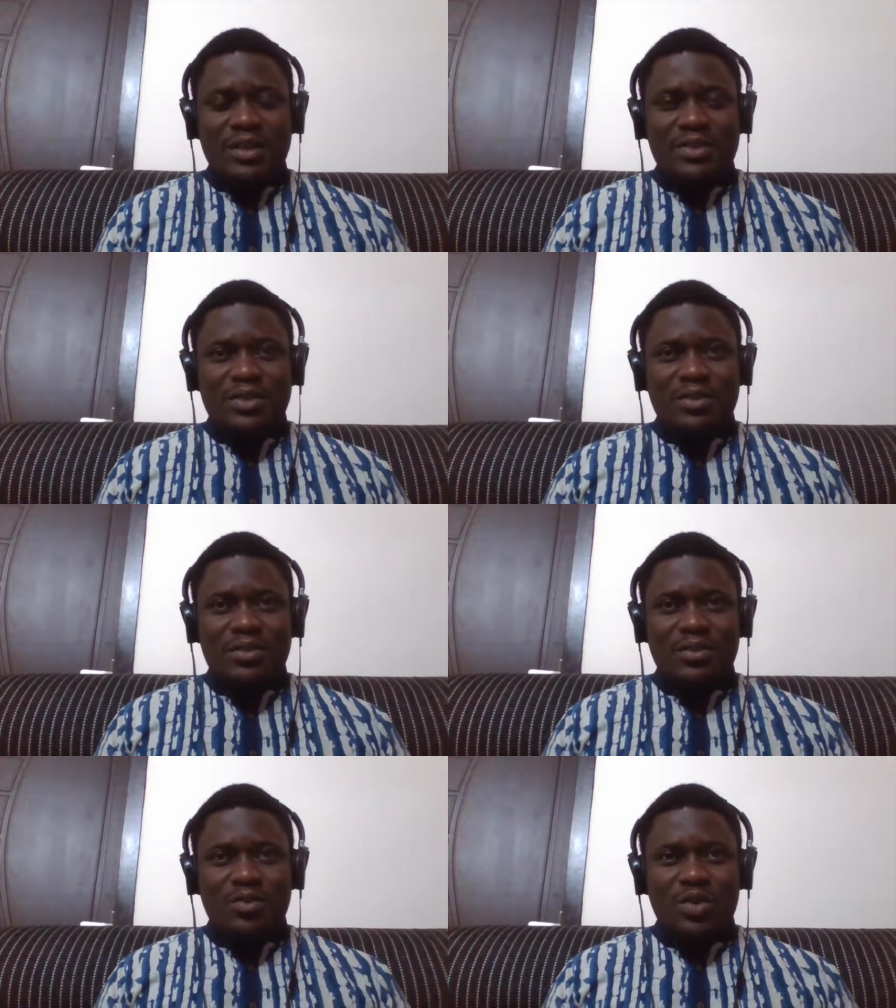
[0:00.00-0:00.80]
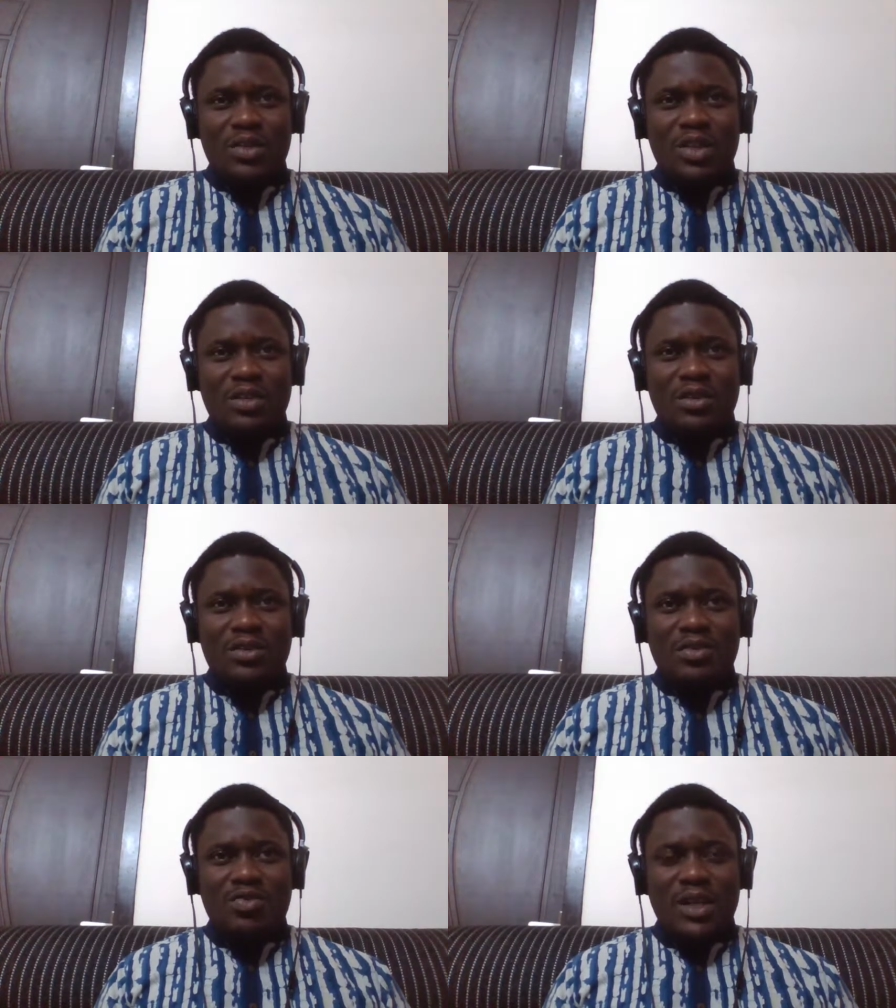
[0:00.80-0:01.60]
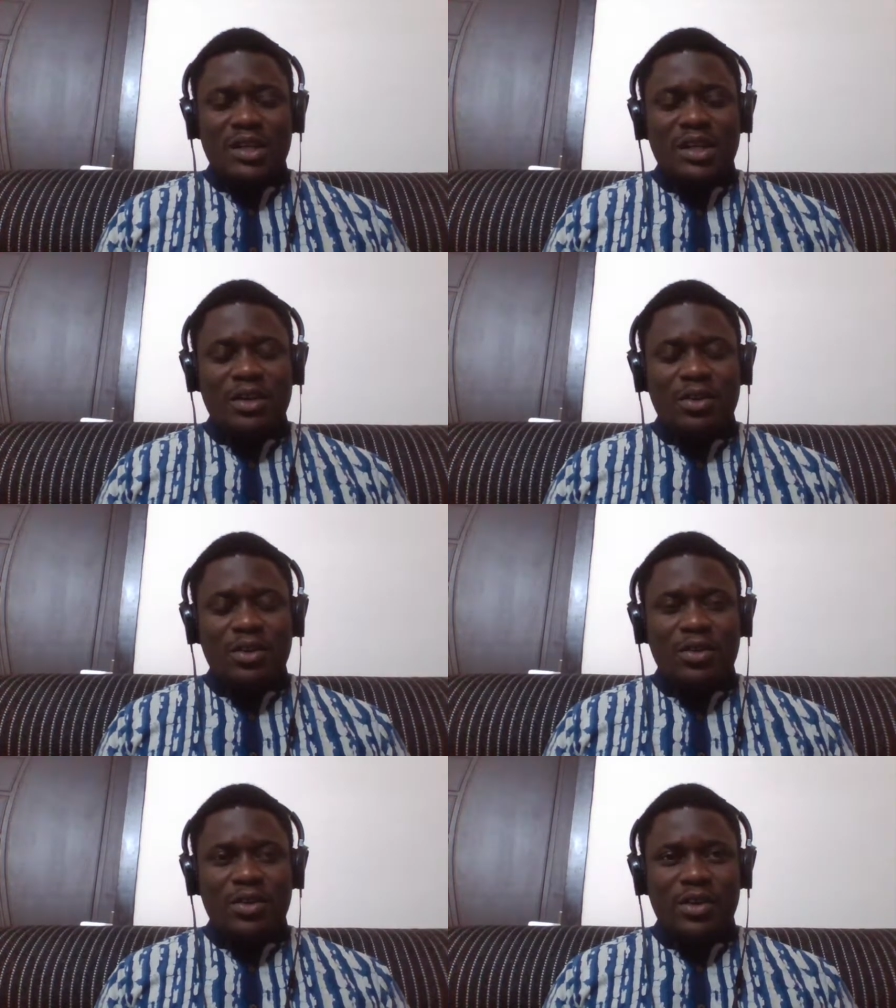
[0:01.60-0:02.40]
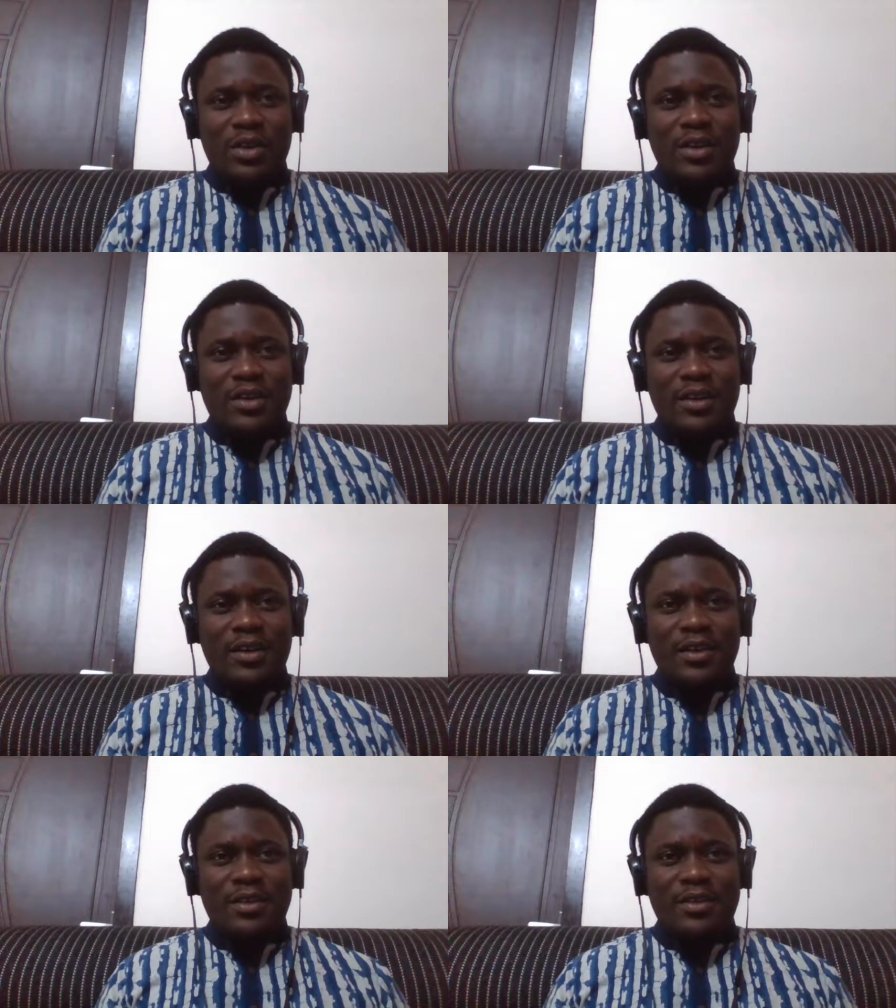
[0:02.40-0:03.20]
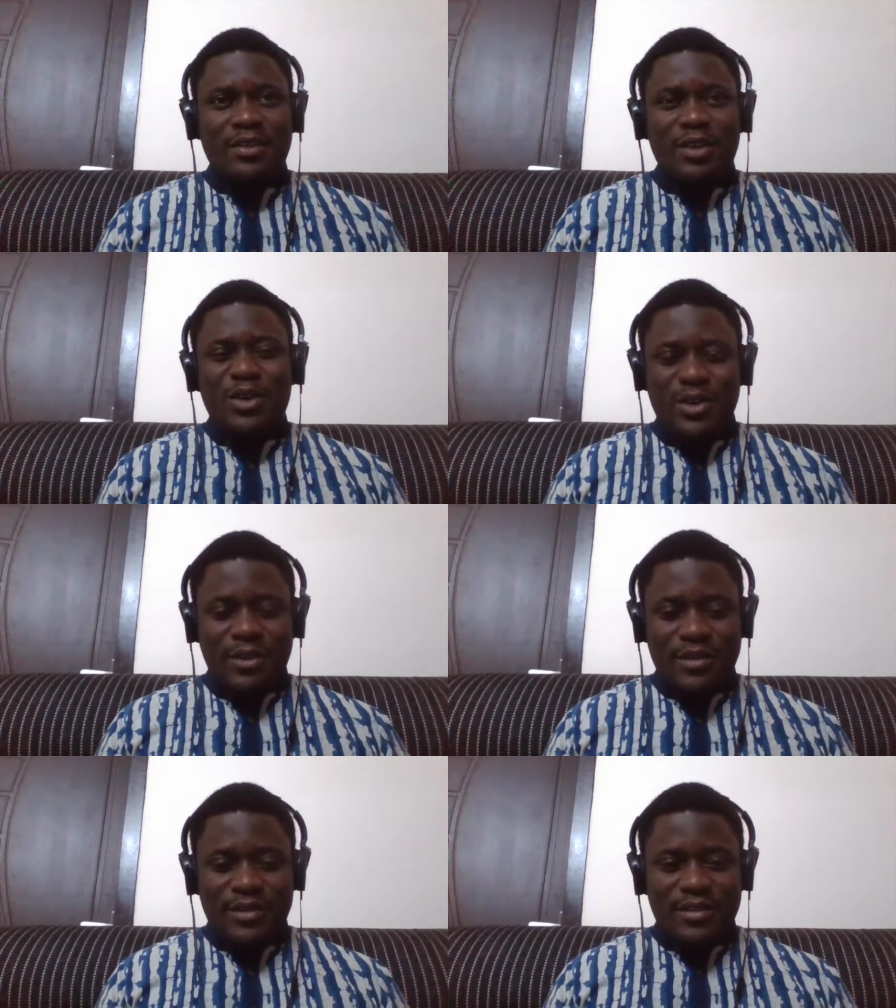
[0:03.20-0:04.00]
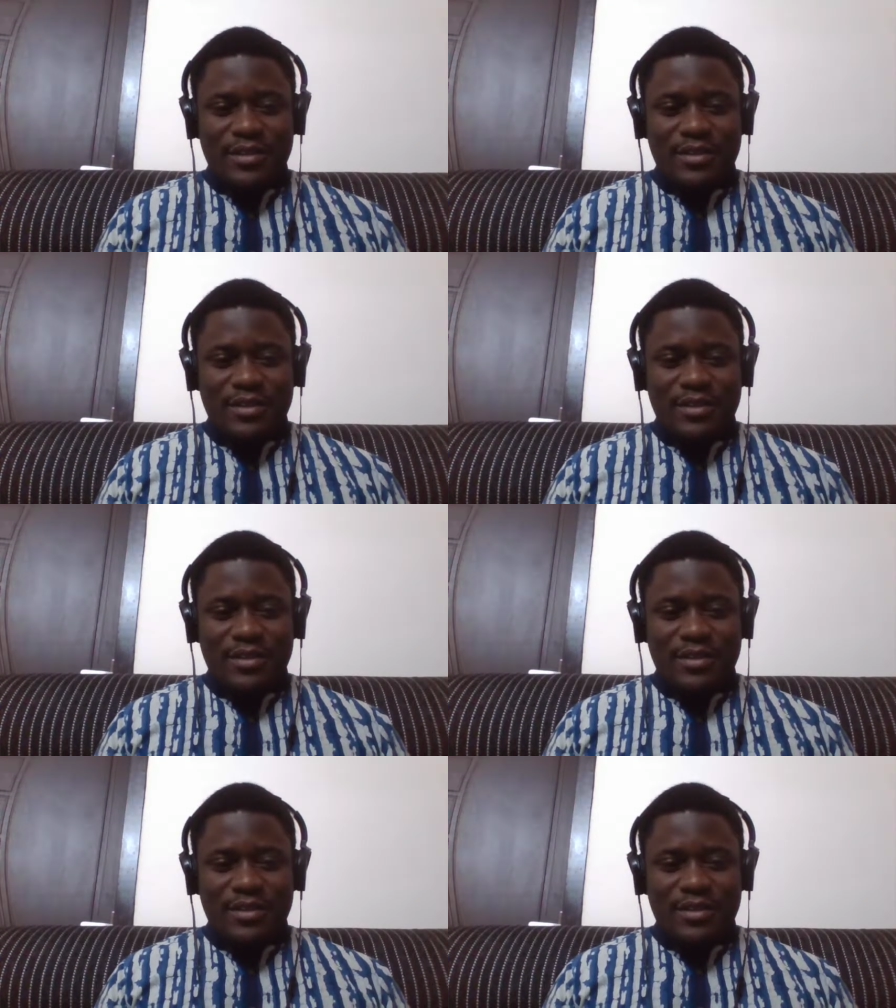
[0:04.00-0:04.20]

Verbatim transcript: that one cannot readily call her uh, a girl.